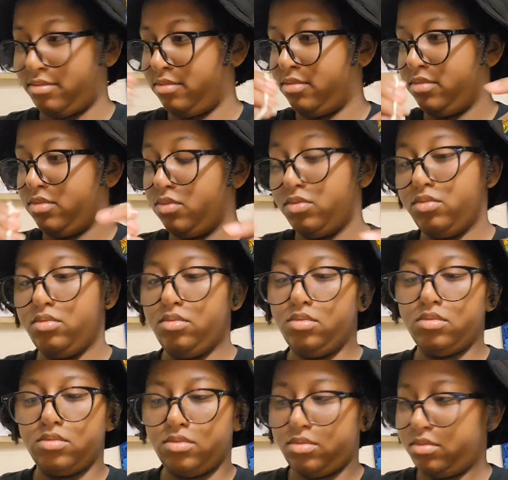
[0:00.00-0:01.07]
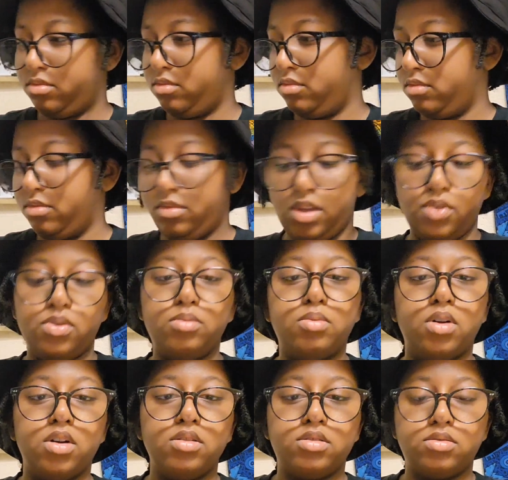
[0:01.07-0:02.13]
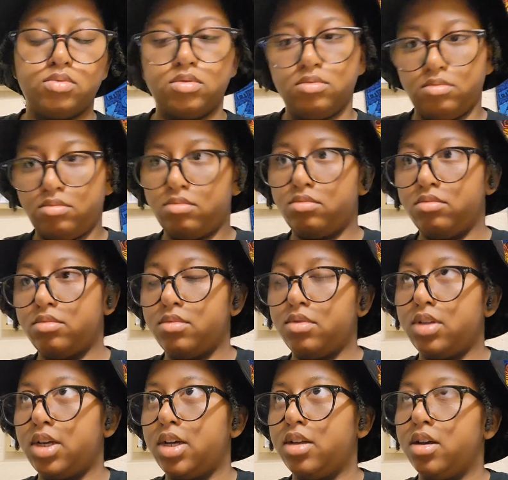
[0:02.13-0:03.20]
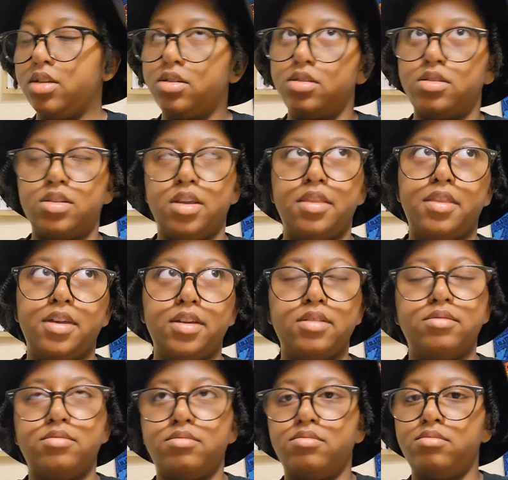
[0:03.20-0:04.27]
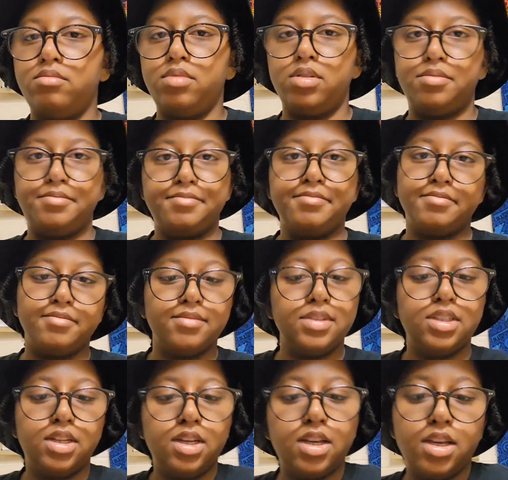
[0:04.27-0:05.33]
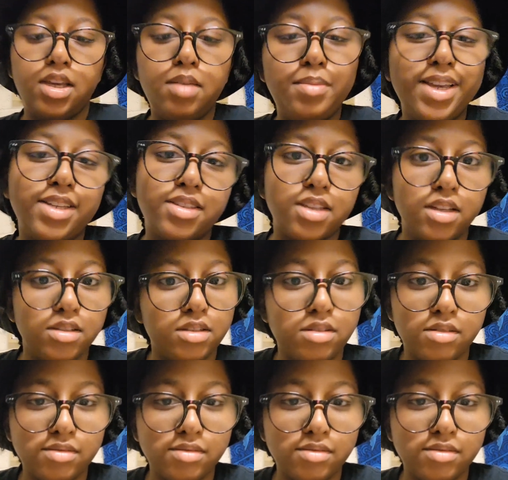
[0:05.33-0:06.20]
2 different parts. Well, I just said that. It makes sense.